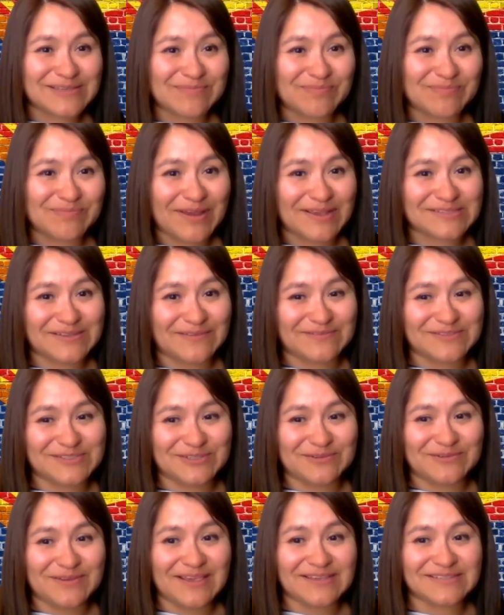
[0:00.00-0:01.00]
impressive.
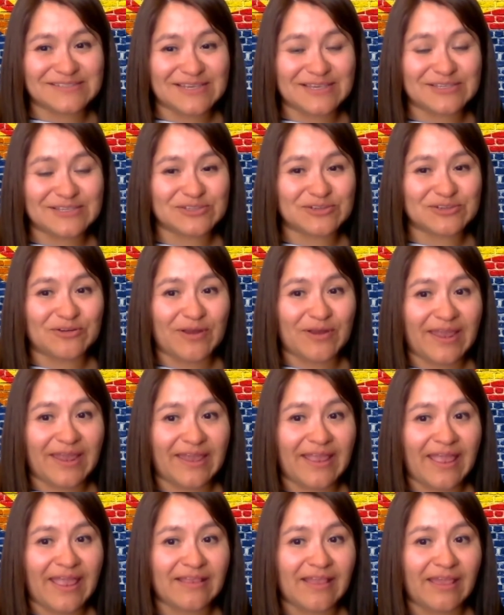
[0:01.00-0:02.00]
2 days is
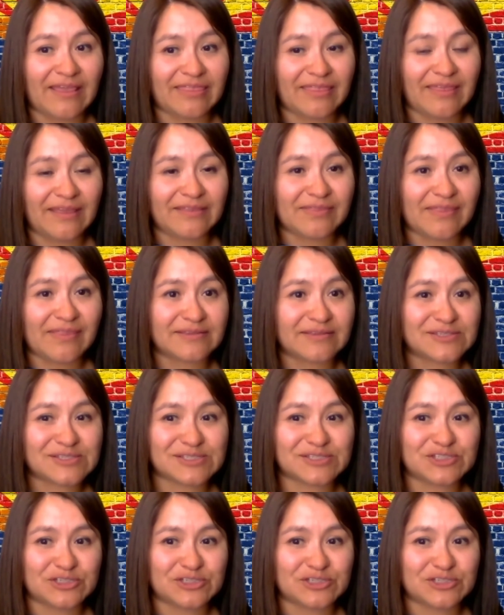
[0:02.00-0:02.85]
great. And I think this